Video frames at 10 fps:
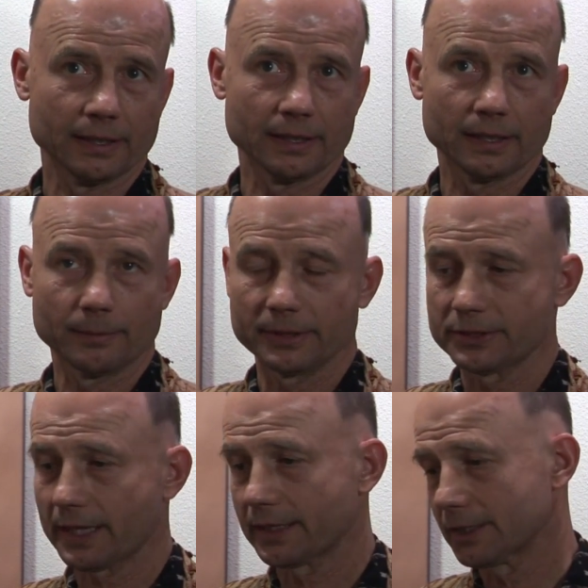And I've been
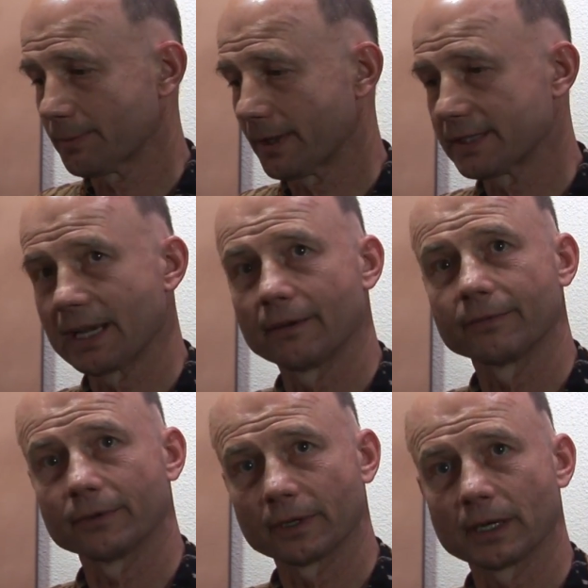checking this place out
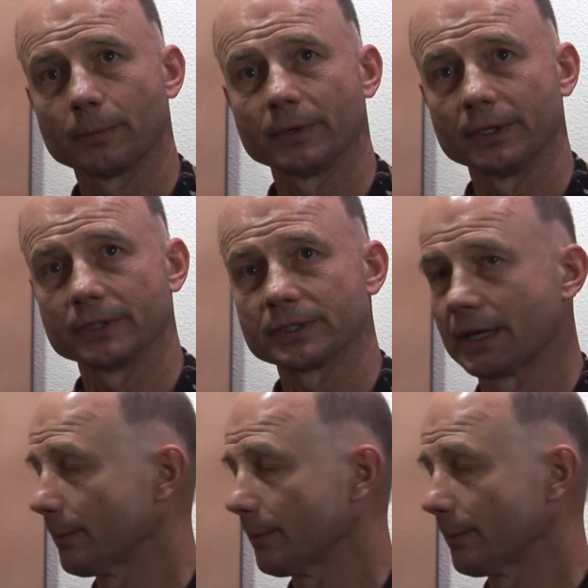for a couple years, and I